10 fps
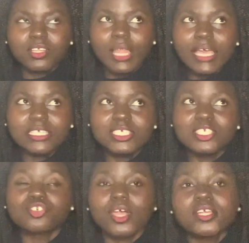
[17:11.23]
like
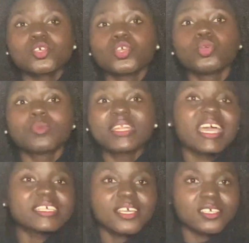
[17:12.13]
she's trying to
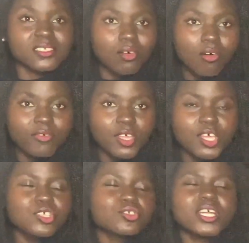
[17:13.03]
humanize herself
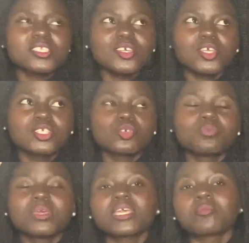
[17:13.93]
so that she would
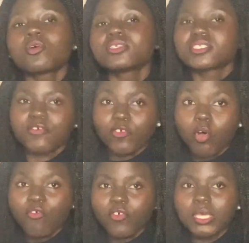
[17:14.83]
make it more
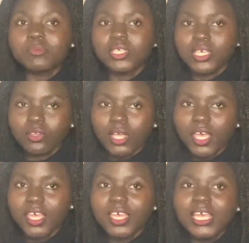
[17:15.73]
difficult for him to kill
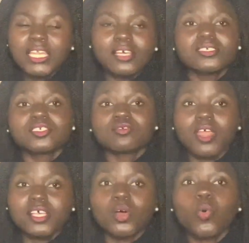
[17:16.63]
her. That's when she
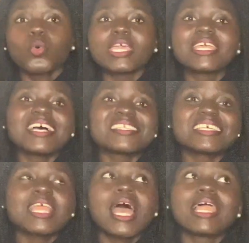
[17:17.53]
realized that okay, he
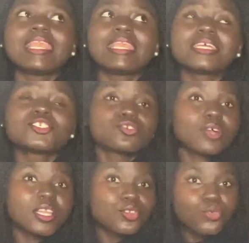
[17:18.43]
doesn't
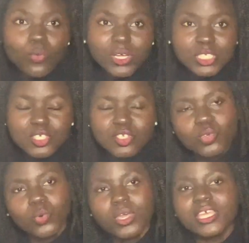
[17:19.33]
literally know what she's
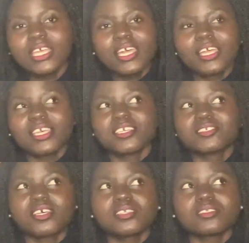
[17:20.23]
doing. He
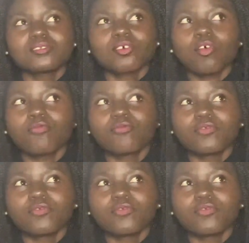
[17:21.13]
just sort of